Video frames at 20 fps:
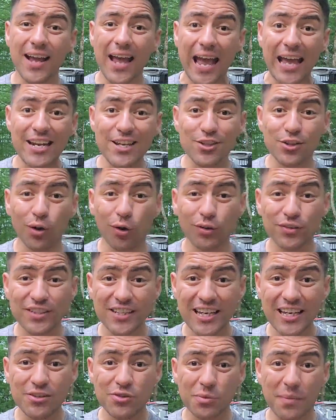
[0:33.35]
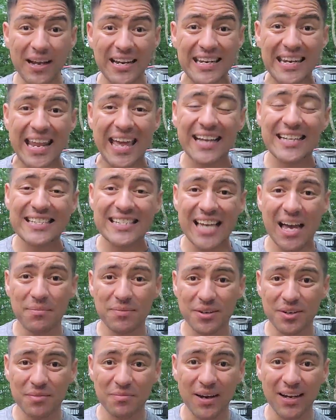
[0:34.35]
and indulge into my next
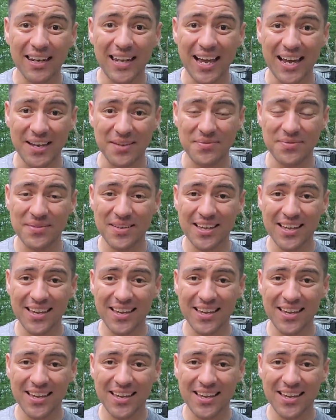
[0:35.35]
chapter of my life.